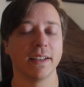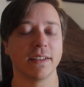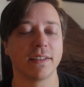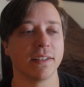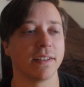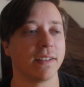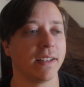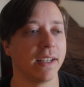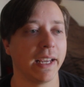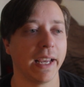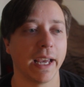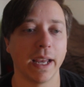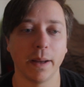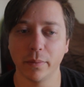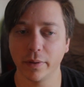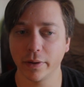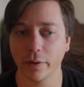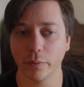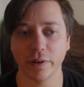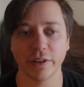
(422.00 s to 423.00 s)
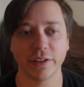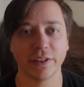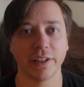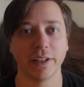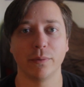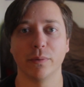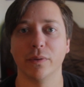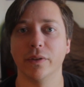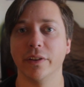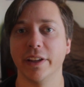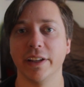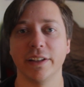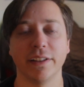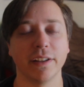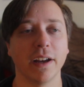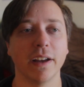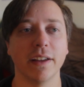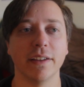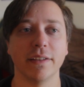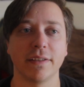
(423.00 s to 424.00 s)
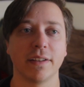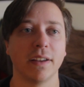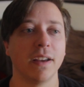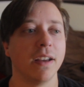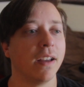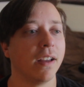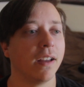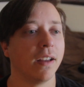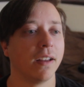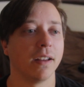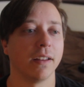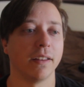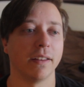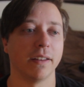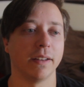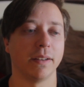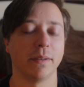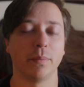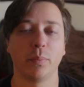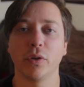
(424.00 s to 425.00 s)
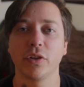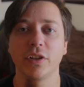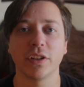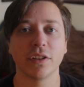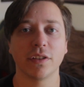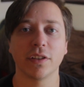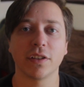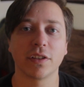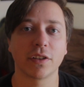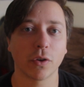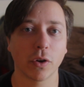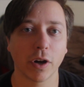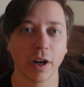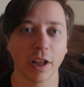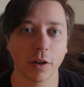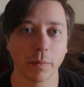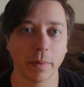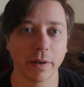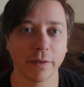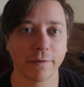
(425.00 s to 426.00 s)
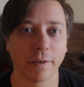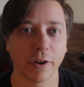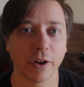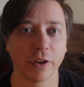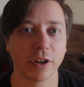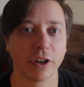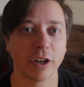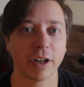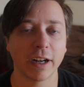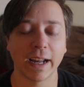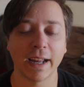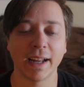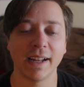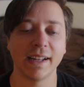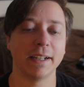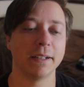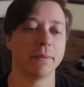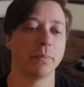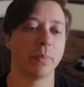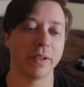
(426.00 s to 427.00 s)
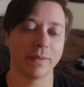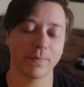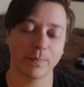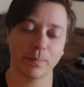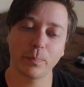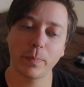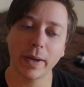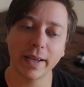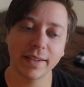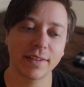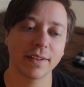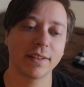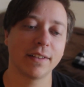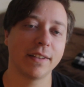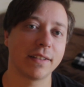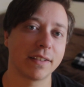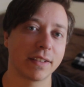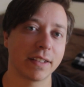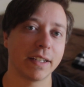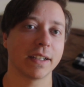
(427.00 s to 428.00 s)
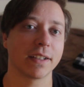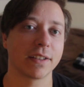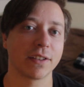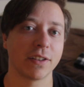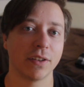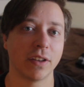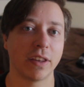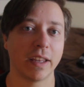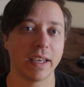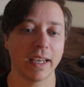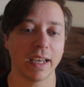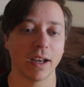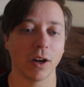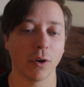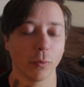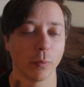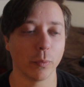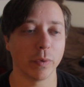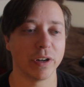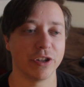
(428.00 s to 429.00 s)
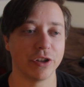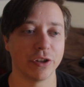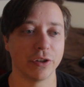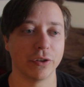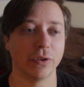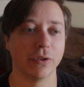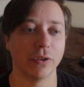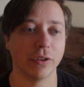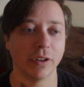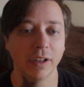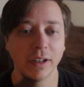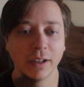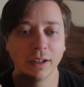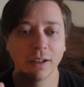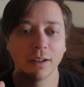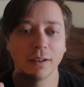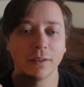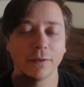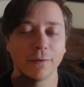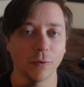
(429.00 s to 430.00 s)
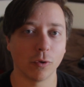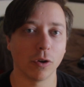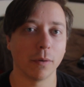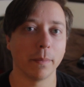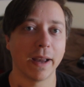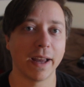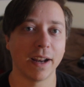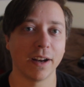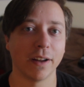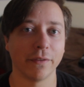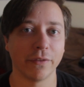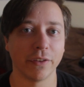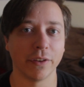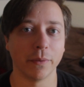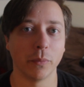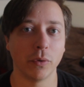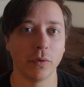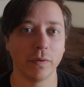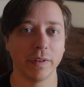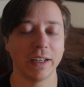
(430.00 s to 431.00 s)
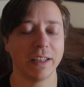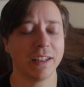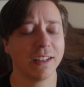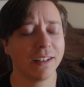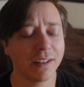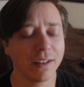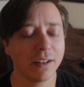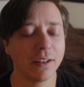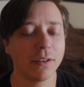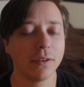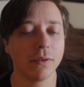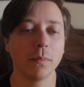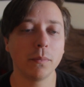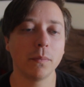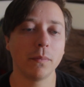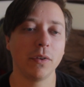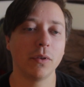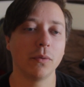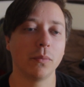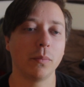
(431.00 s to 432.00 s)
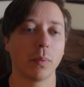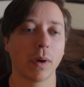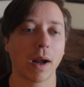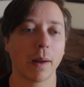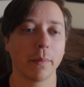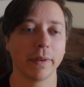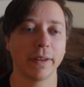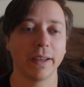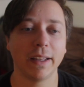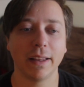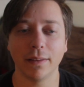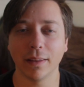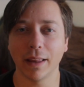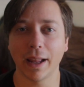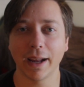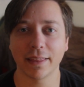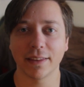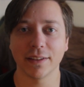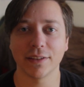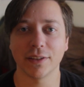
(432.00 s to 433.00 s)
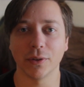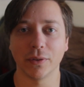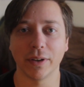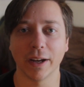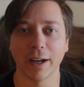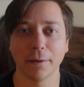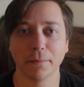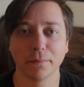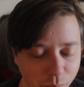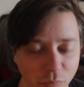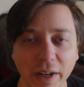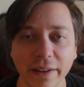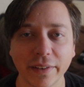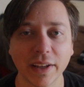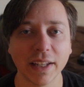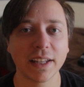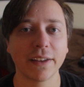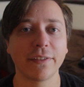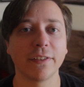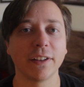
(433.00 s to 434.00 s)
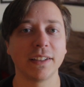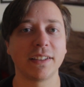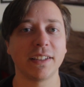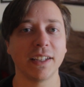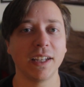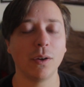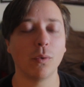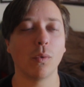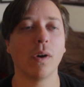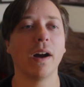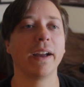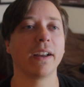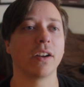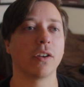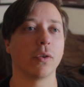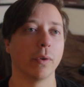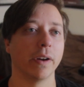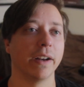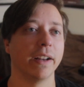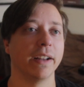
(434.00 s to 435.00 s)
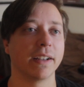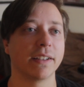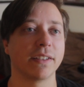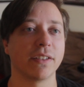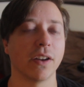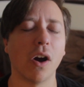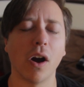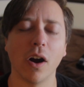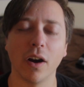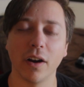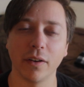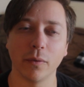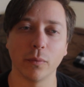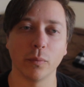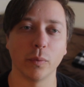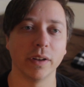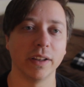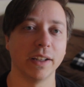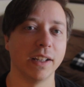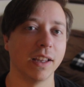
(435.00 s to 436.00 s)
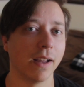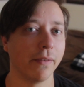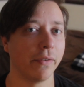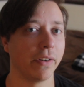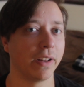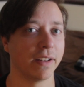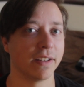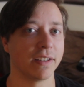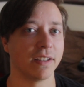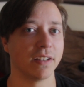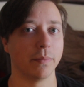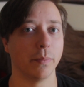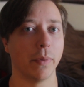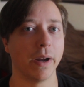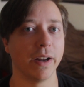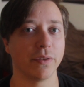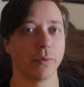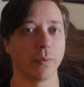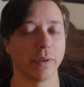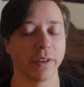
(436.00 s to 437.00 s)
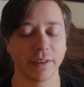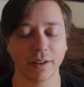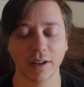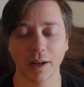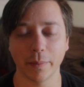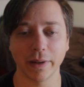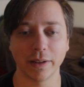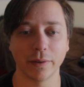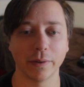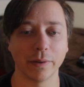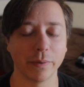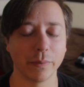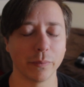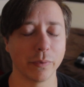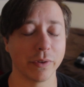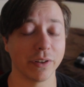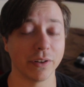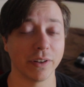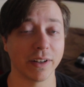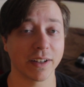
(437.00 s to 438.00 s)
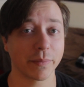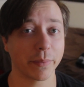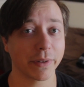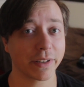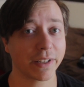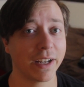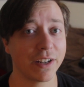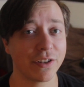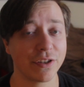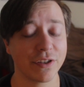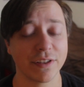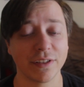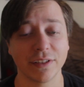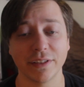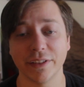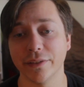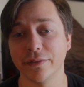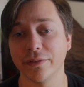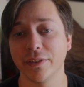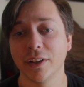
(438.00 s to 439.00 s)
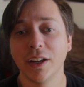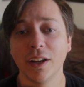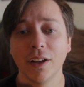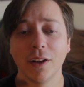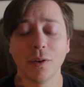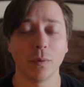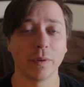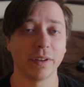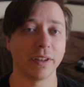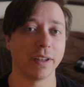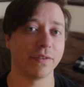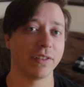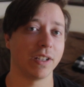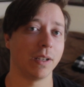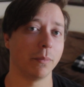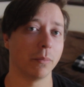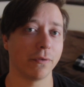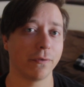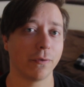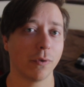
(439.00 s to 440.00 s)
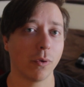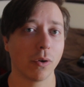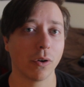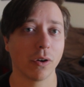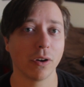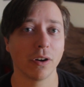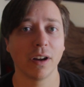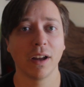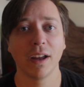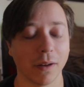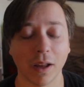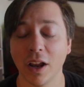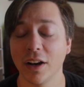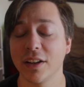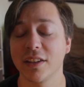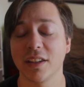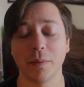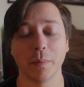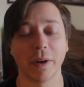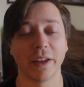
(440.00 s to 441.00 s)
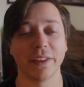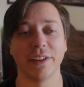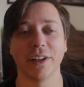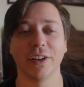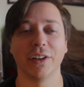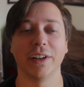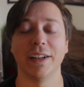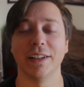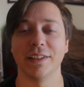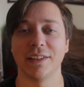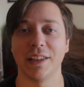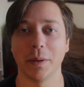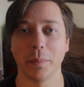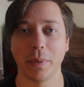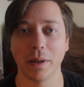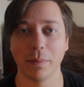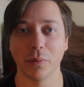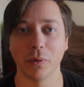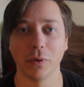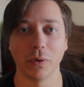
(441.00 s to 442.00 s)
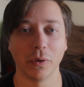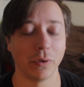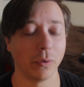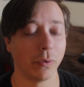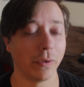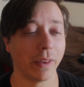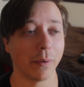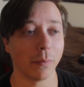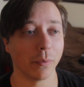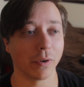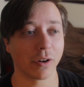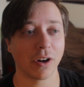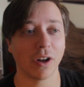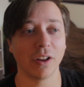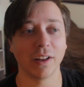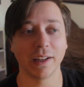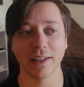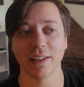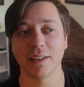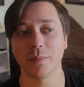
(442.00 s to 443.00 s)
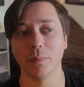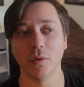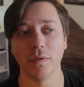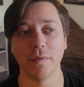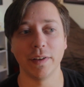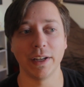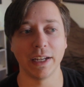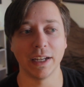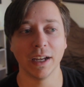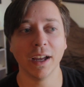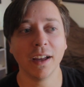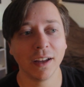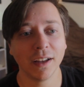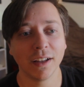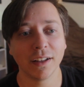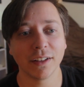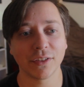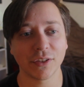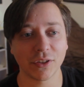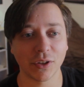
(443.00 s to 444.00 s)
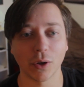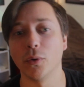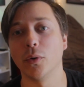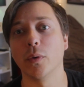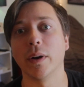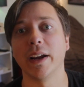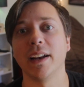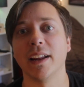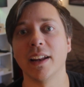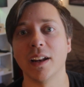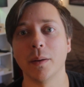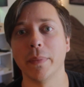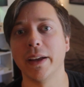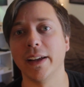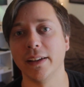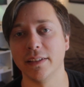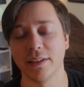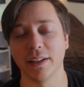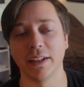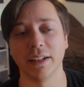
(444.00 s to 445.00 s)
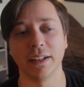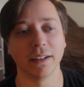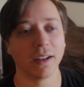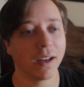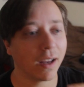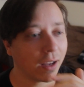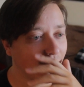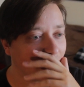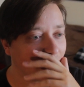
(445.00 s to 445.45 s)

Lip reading: is to see a Blair Witch sequel that pushes the story a little bit further, but basically sticks to the original format of the movie, then you'll probably like this okay. But I can definitely see why critics aren't really loving this as much with coming with their expectations of what they've seen before. Honestly, my theory is that people that were calling this movie so great and amazing,